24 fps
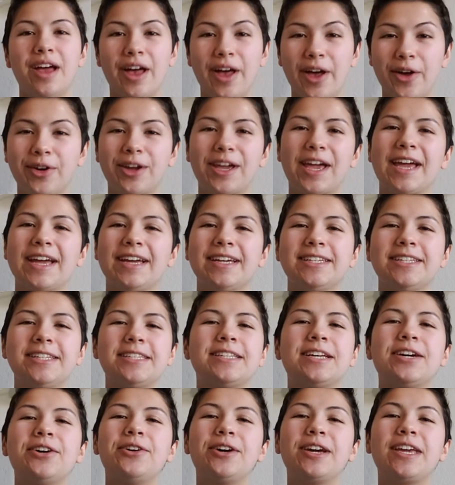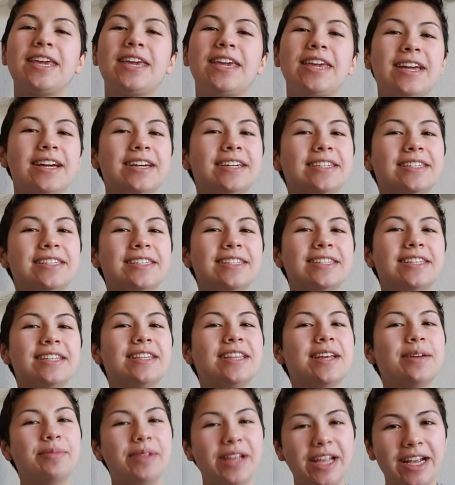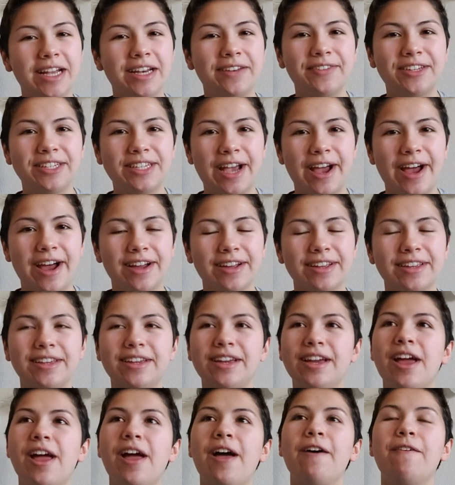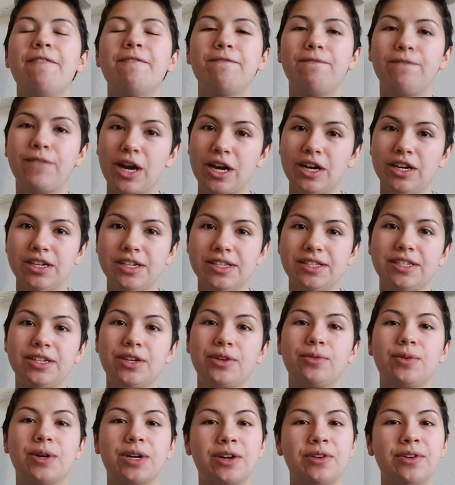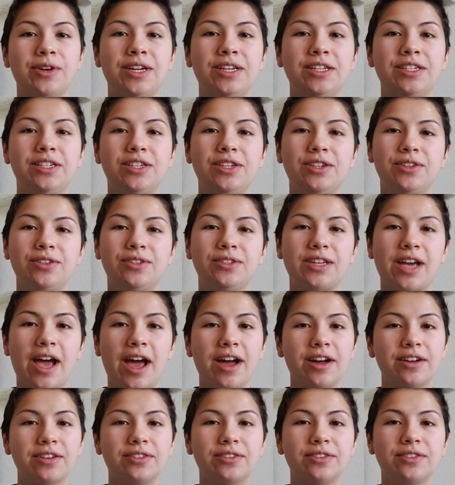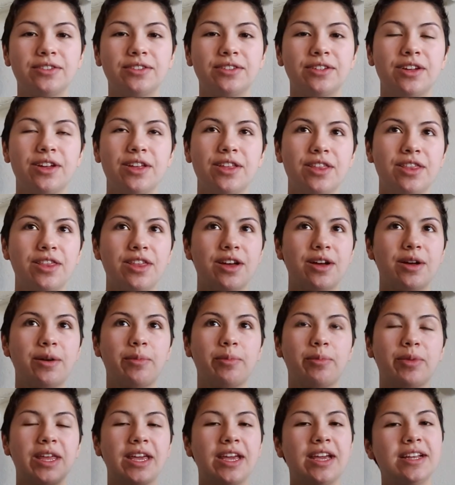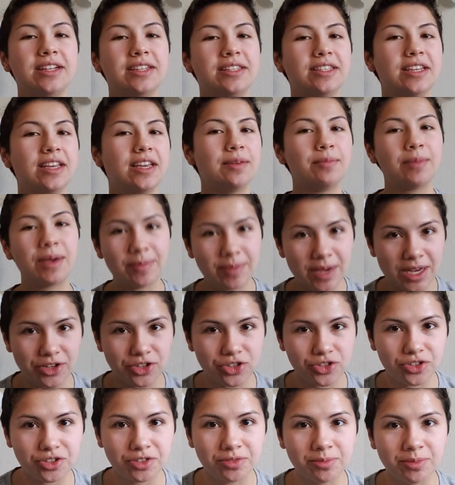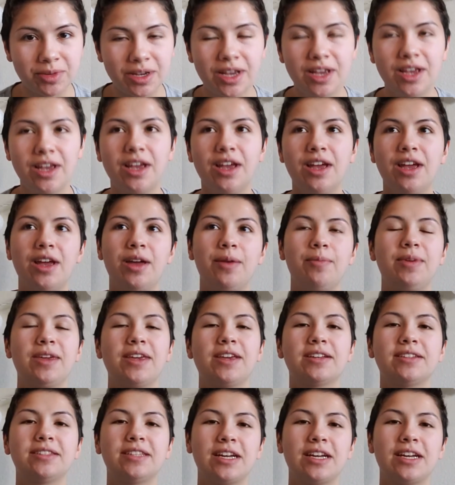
okay, so here's the plan of attack. First, we're going to tackle the plants in my bedroom because